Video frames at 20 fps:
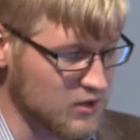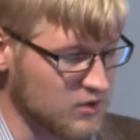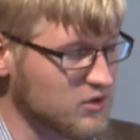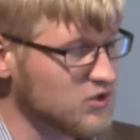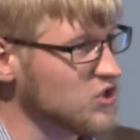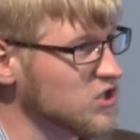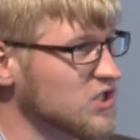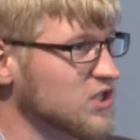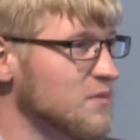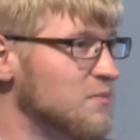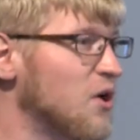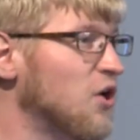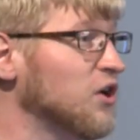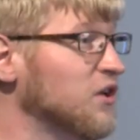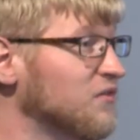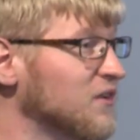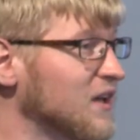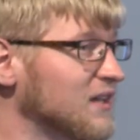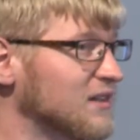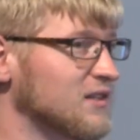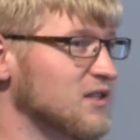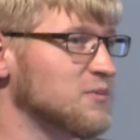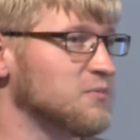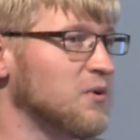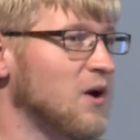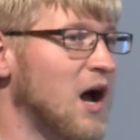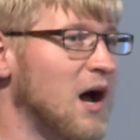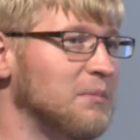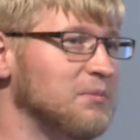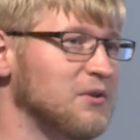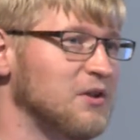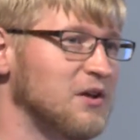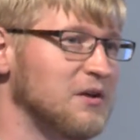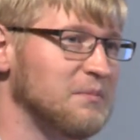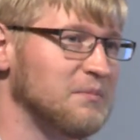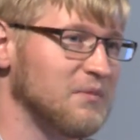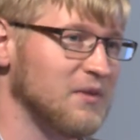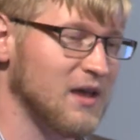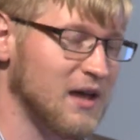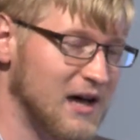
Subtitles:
Just to motivate this problem,